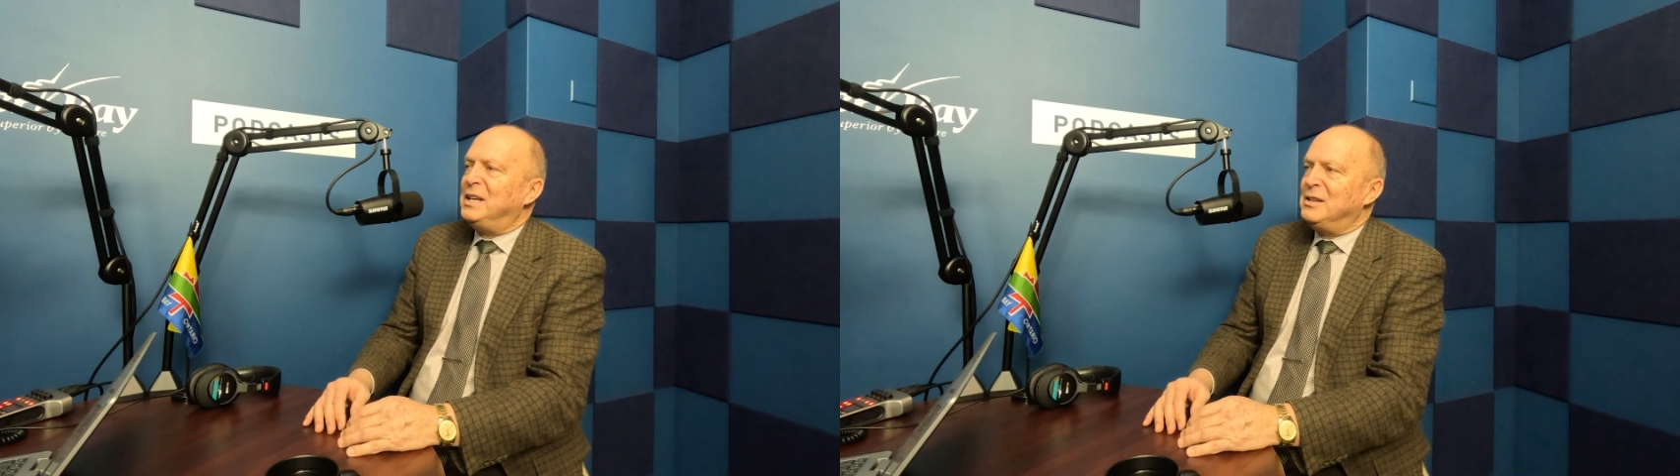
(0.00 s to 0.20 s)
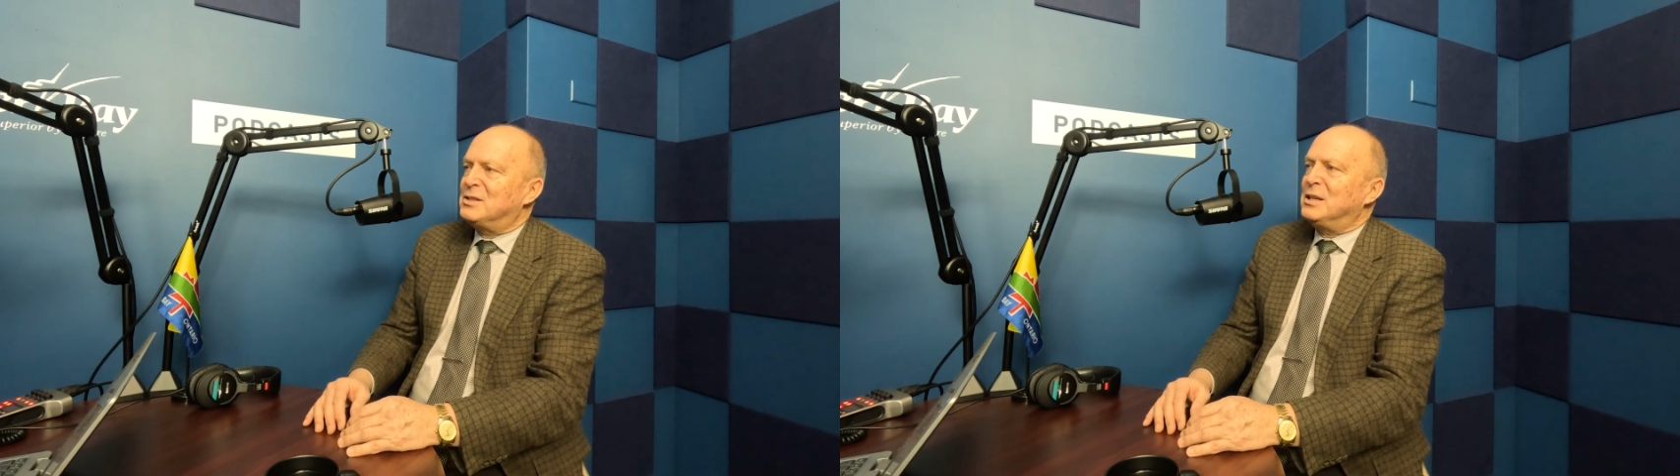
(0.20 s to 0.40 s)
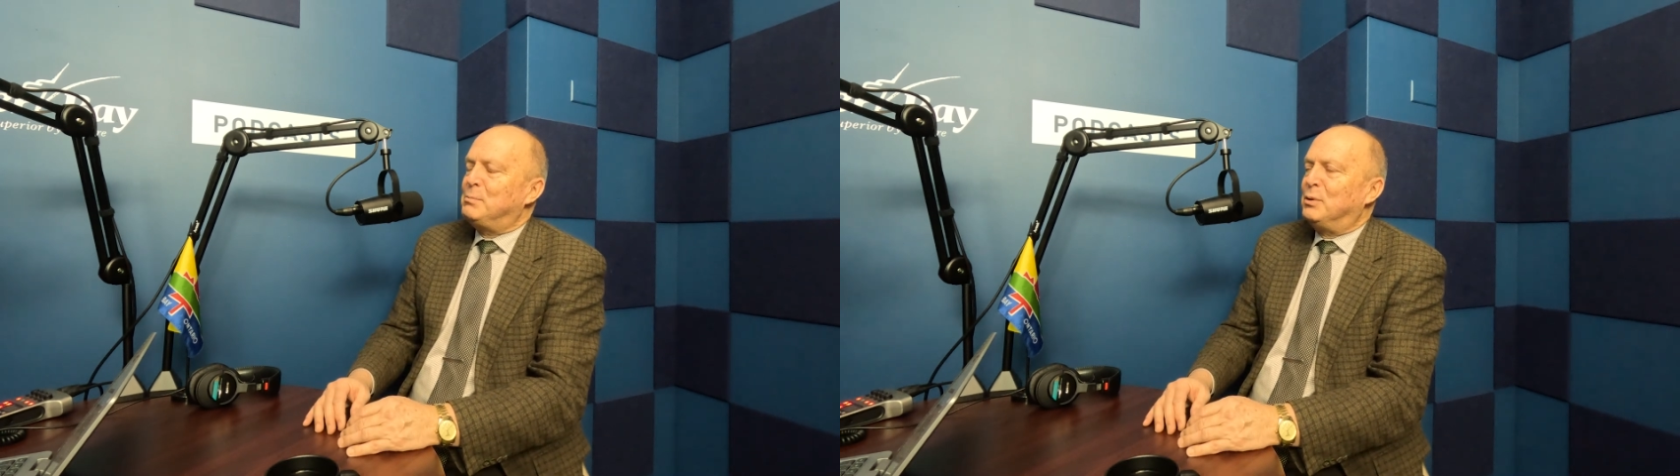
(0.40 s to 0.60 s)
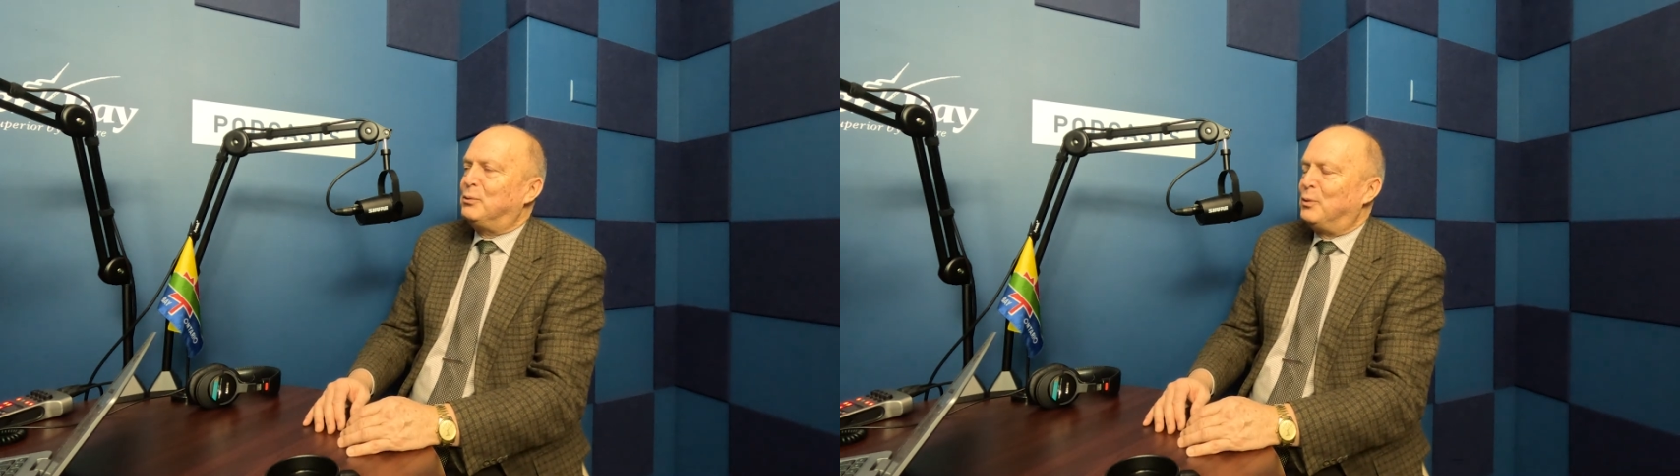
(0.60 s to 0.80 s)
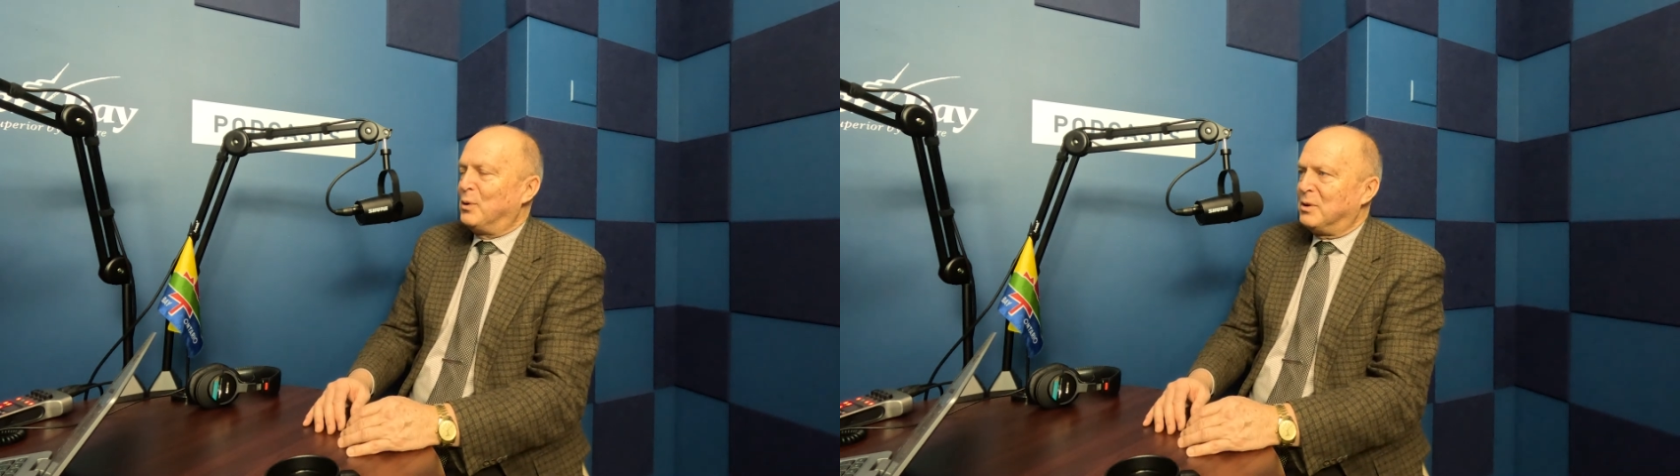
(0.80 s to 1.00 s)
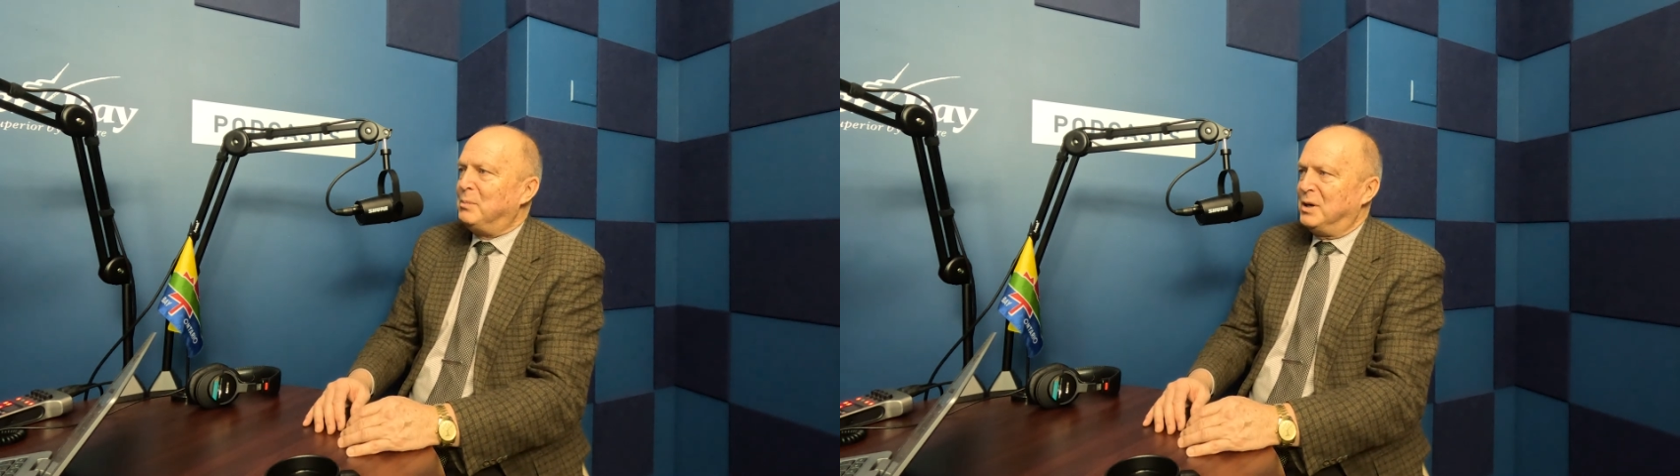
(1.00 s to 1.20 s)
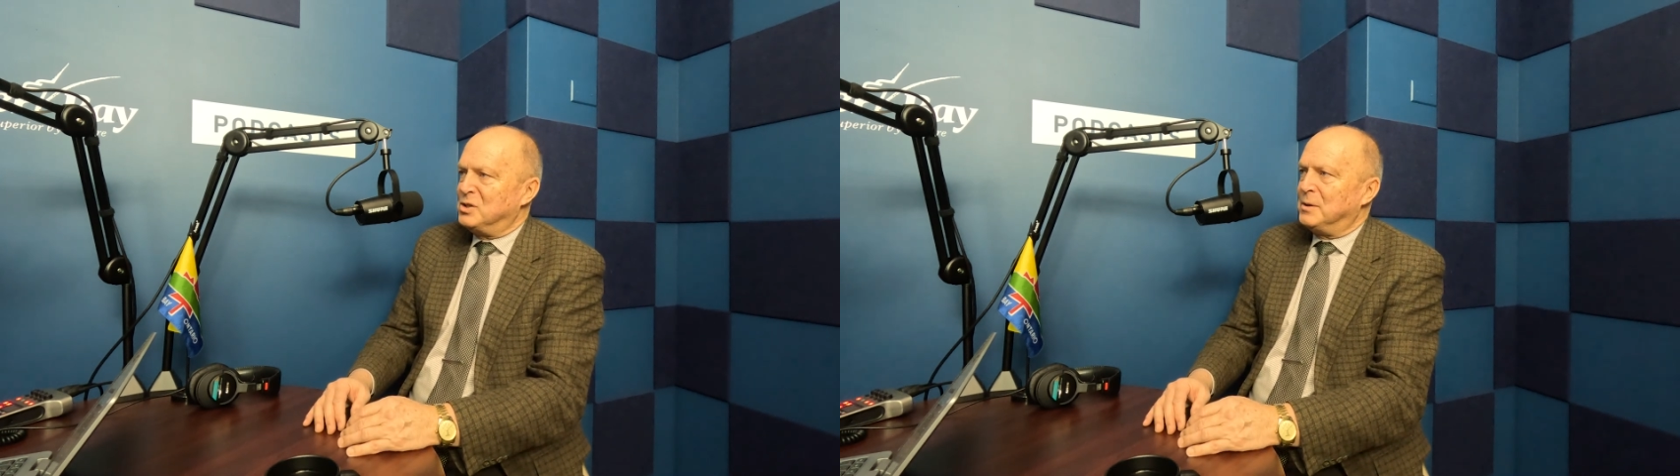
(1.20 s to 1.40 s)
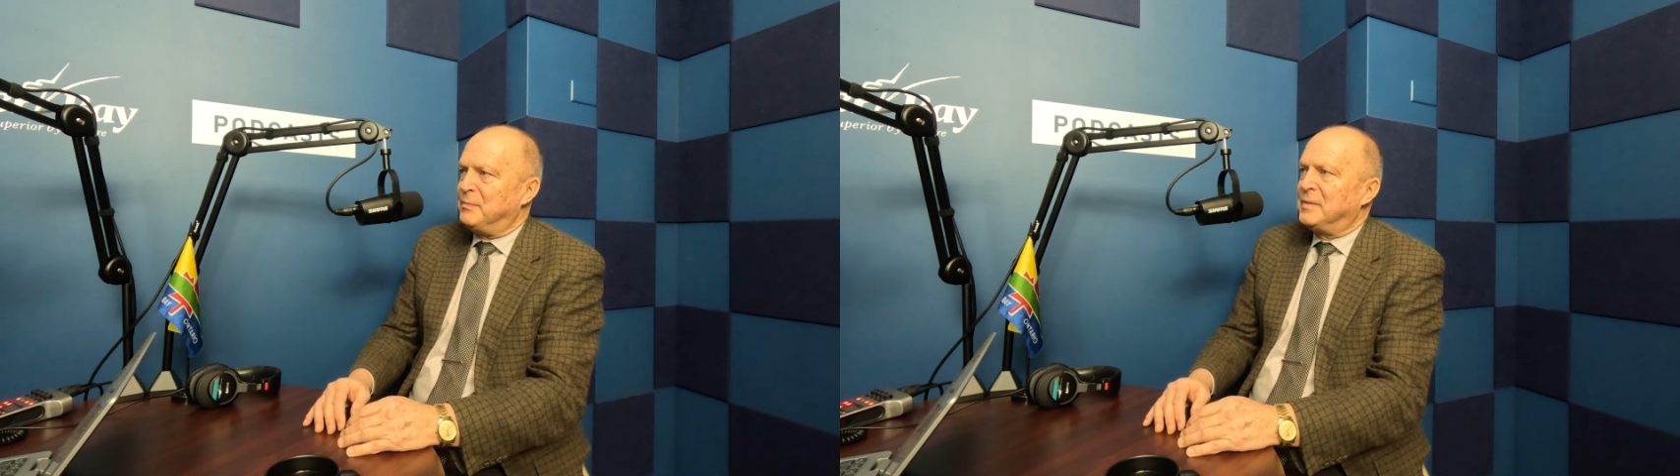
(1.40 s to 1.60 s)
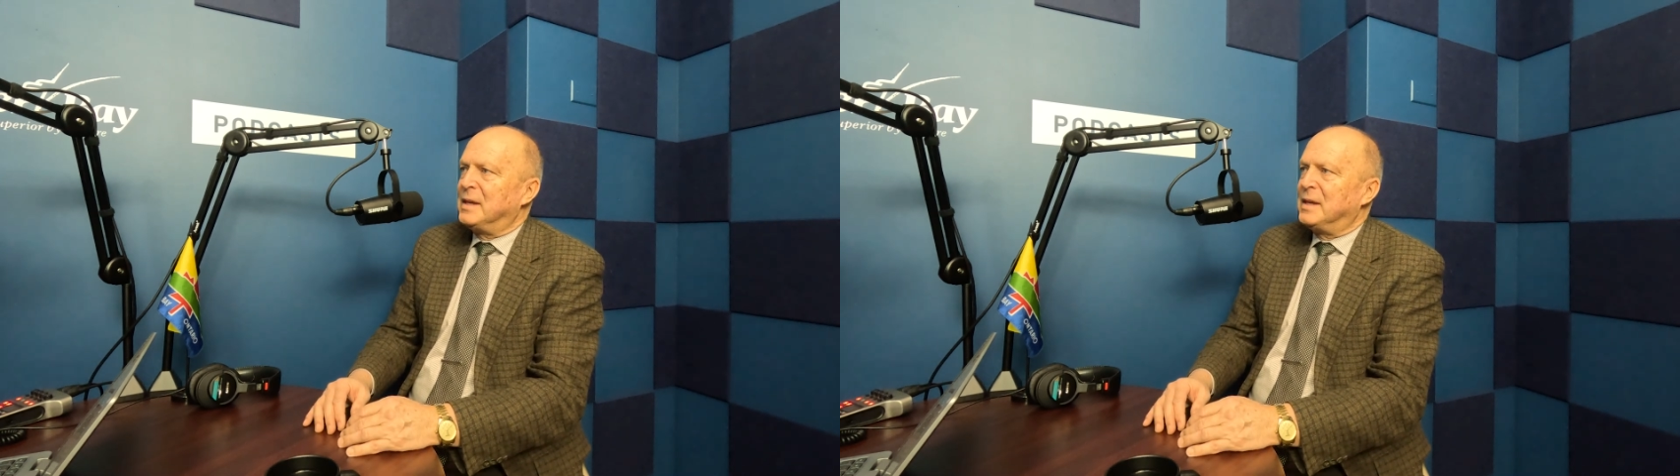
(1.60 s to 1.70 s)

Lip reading: easily put forth a budget